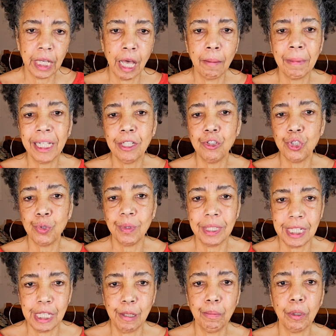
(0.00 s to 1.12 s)
coming to a
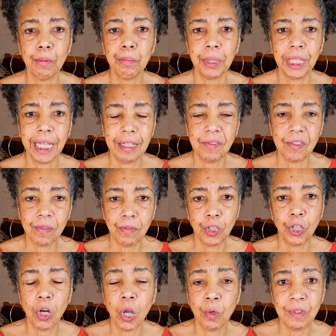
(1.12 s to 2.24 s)
deeper place of
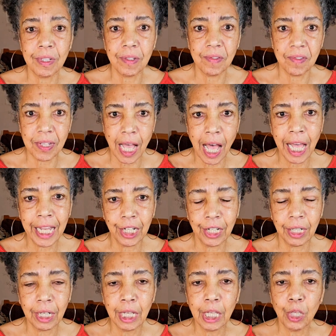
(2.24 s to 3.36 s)
your own
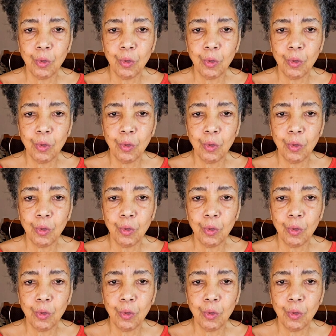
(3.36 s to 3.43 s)
desire,